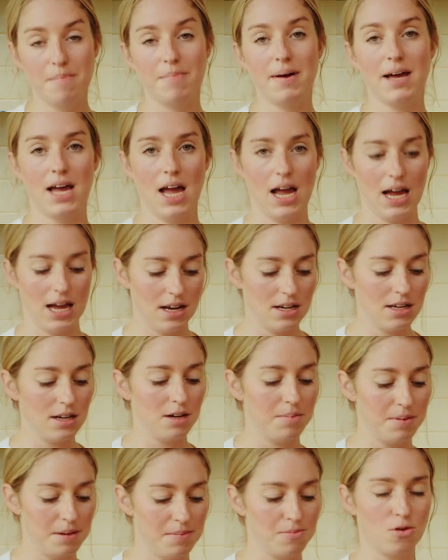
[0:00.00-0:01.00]
it by hand,
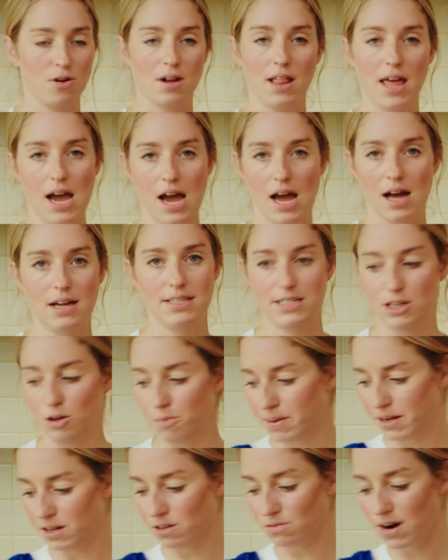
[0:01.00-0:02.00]
it'll be more like a dill
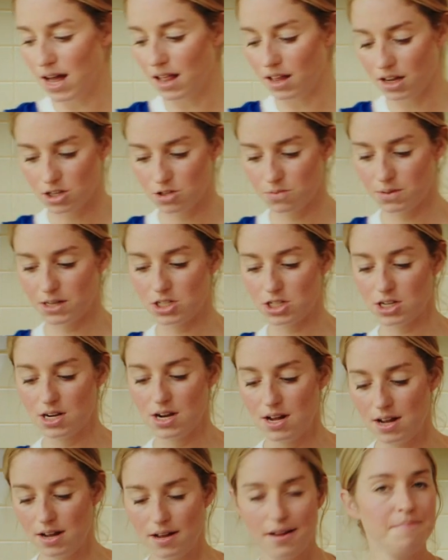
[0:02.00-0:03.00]
pickle relish, which
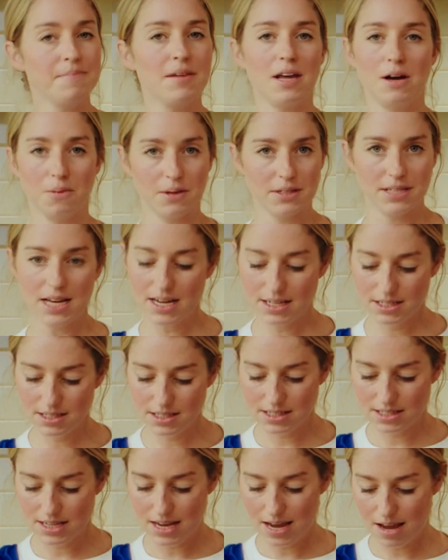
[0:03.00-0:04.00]
it will taste
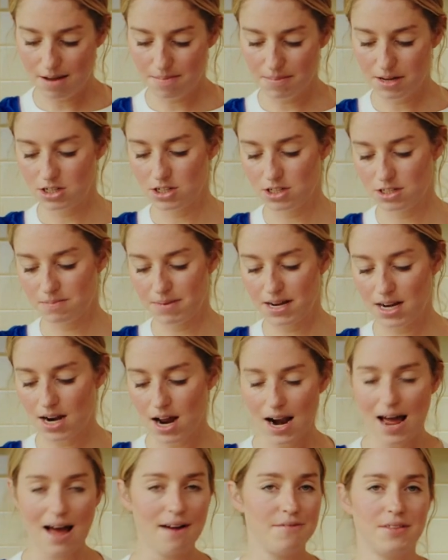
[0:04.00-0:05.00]
the same, it just may
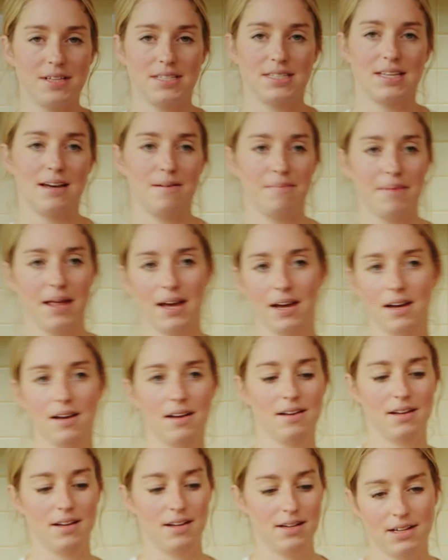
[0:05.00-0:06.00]
not have the same like
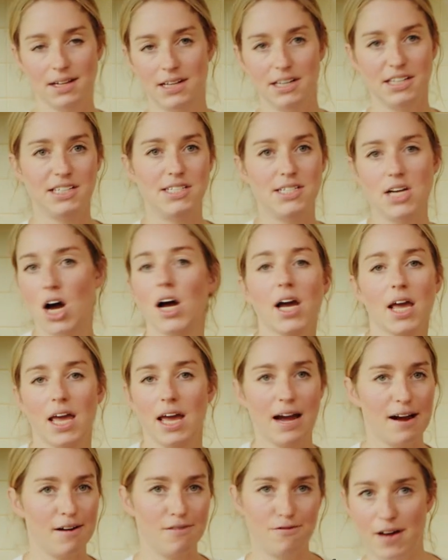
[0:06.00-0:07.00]

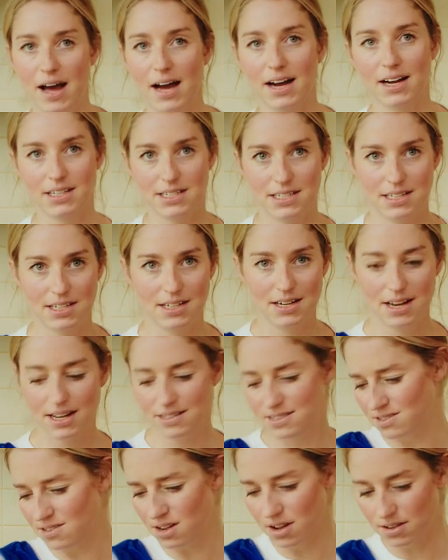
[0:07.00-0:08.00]
dunking effect
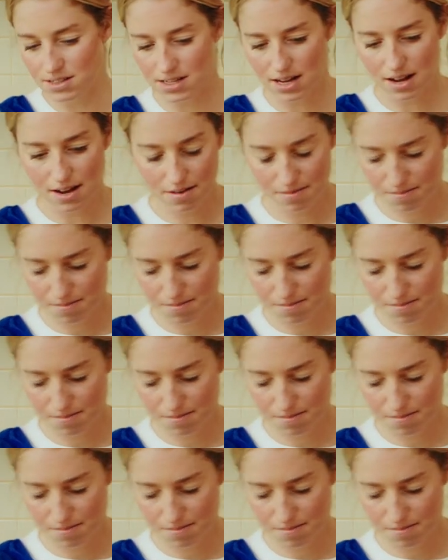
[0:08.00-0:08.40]
as a salsa,